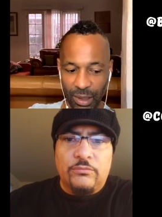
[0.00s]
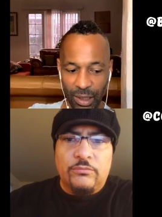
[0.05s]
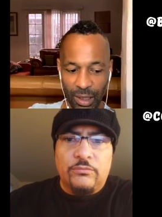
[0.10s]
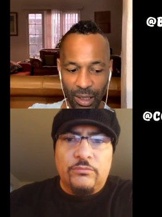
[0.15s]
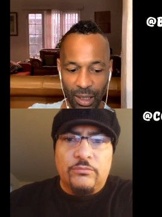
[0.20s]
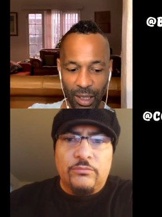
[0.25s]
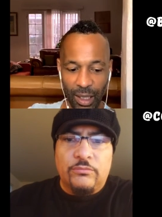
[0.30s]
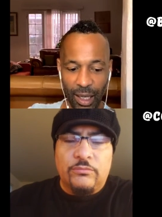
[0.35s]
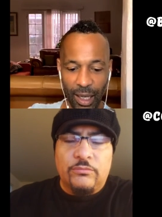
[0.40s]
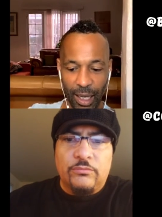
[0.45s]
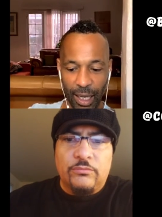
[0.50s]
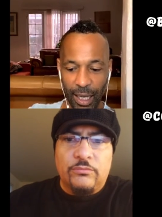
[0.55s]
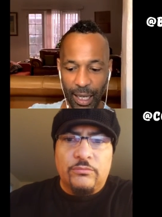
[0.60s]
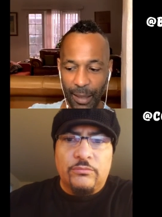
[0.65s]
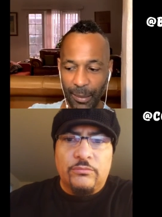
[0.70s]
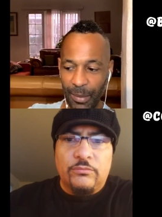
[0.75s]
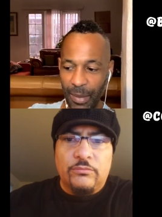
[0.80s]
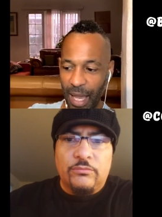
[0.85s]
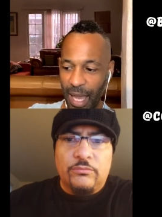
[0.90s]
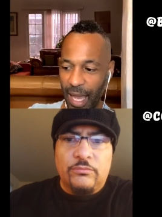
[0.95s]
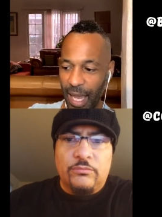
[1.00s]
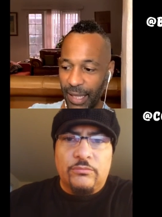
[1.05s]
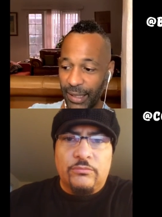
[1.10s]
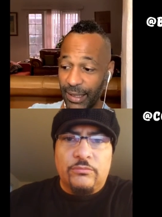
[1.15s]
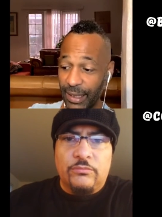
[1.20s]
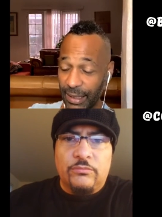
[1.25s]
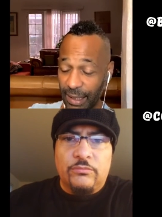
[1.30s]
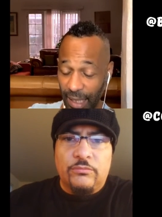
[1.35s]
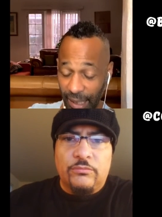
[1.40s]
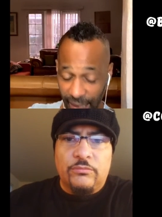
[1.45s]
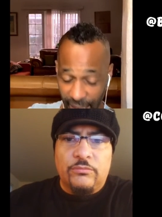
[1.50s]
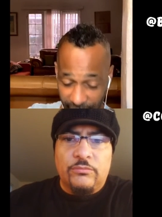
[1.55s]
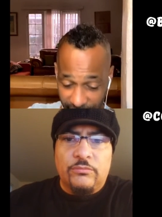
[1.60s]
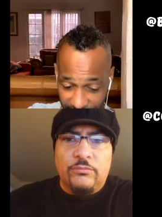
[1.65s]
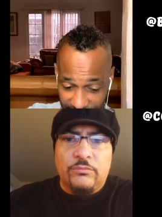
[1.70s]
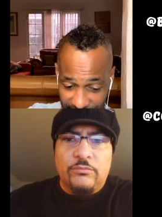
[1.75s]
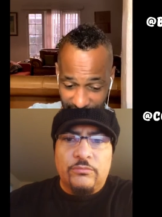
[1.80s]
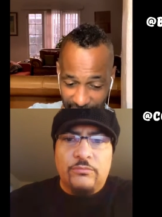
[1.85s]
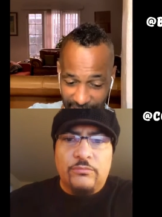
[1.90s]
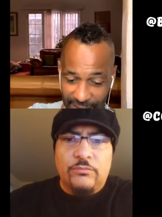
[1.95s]
Speaker 1: And again, I say
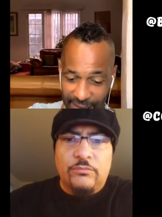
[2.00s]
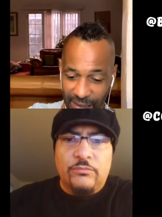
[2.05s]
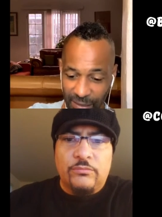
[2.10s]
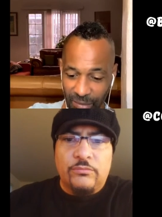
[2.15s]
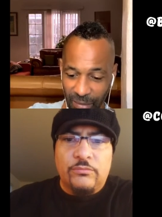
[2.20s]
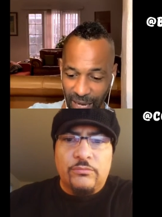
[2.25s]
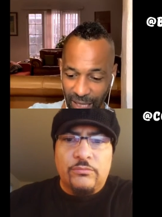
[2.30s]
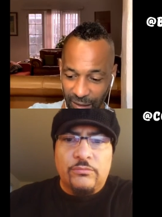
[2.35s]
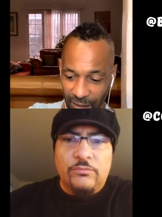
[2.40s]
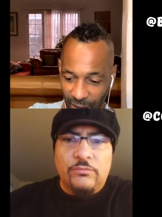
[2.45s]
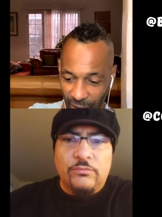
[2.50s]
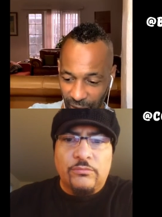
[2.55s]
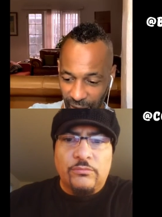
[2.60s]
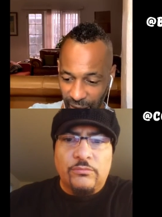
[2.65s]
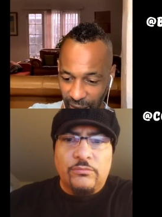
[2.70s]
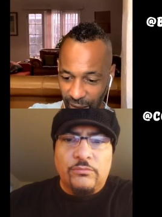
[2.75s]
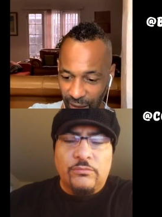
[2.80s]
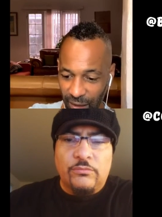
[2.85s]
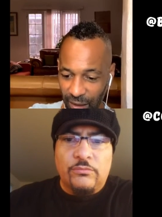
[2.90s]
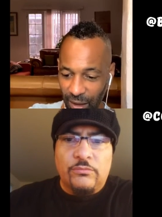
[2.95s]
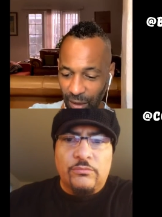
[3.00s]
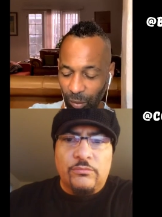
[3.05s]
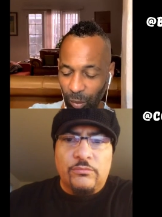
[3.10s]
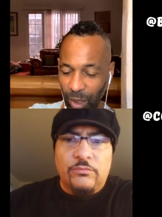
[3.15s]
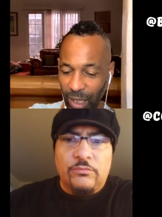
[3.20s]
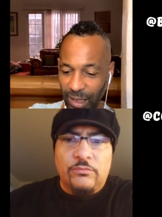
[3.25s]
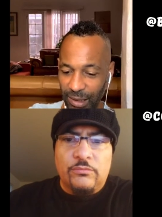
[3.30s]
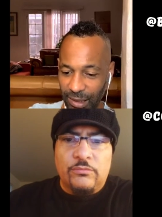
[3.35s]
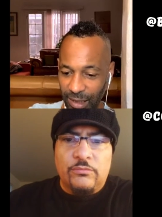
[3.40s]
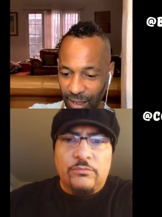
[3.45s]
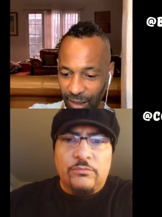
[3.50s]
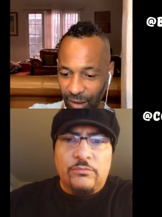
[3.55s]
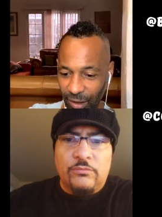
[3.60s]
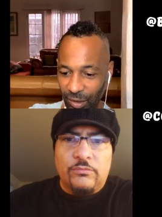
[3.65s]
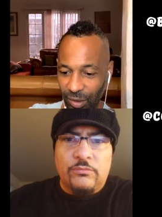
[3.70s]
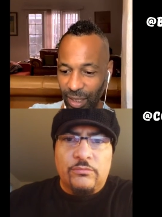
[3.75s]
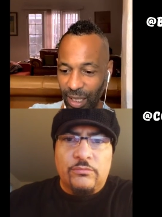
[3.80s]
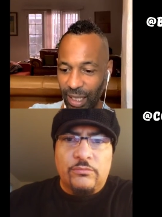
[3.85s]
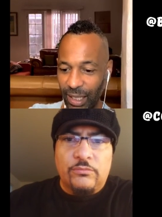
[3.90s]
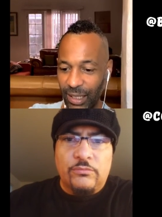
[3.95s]
this is May 30th, and when I tell you that
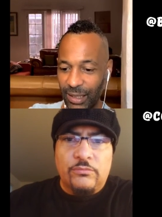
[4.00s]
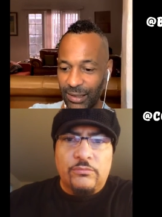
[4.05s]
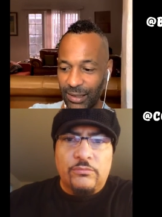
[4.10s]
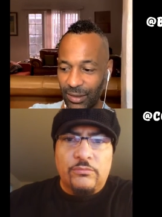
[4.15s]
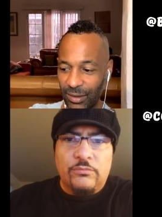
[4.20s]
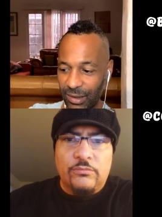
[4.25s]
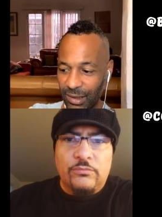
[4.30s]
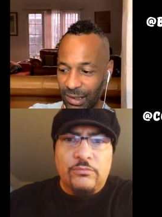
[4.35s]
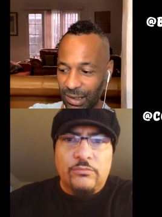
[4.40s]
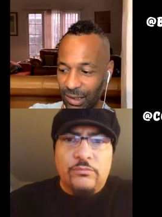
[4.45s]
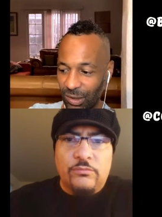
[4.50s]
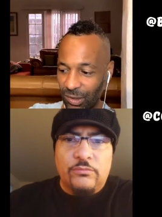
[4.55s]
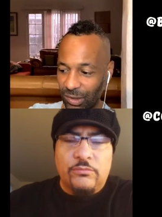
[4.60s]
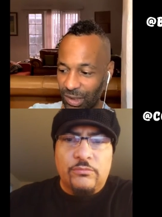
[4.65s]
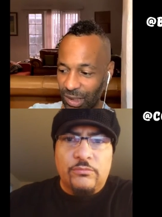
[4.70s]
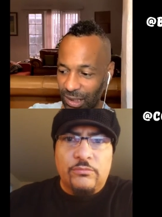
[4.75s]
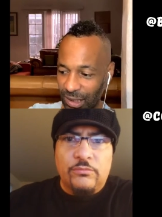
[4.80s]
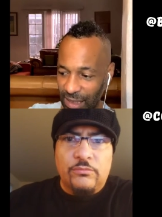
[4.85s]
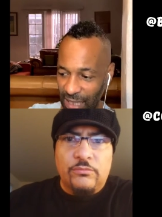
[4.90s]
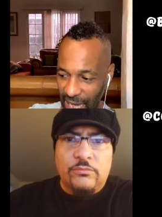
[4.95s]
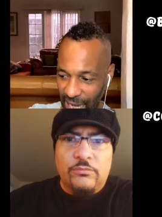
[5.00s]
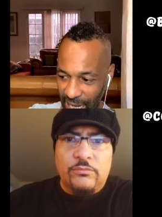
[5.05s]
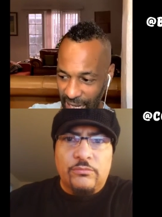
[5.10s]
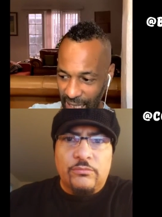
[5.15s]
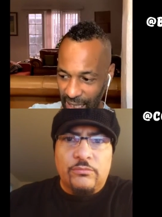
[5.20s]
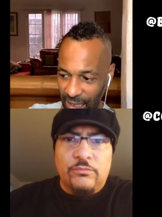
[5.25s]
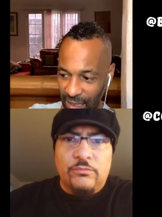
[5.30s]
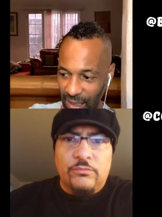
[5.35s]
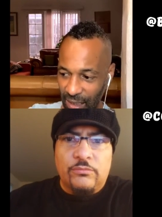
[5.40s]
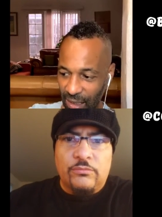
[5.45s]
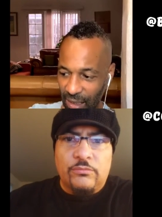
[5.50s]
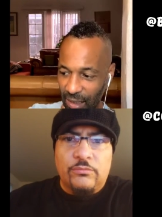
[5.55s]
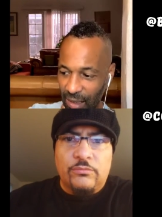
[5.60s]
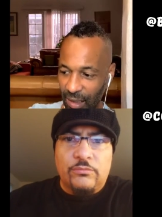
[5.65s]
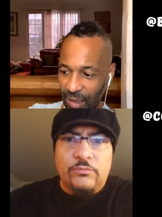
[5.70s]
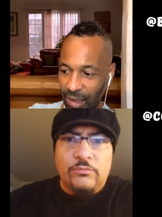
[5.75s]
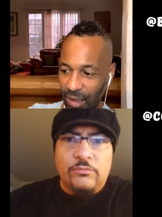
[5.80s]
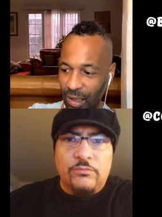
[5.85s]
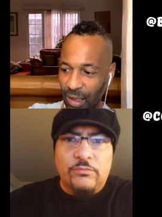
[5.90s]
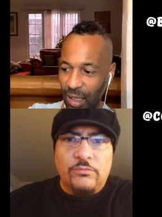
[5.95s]
it took till today
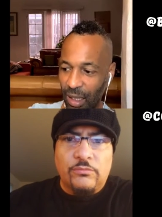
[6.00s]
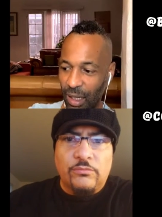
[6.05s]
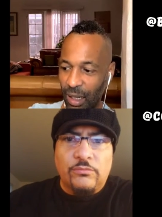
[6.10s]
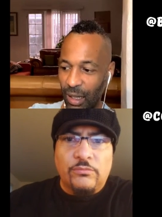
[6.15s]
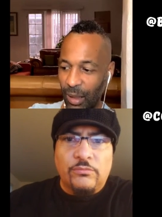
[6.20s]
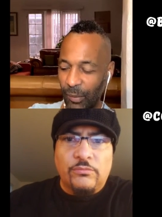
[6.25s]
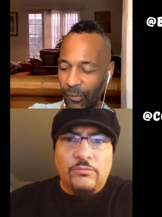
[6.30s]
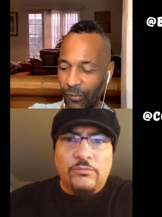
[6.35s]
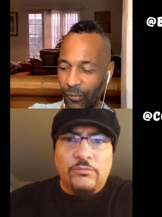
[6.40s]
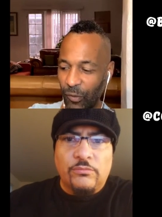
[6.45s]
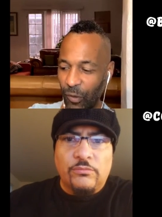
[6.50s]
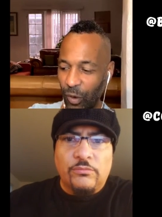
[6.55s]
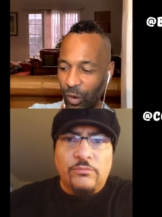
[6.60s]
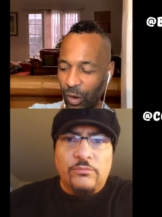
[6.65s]
for an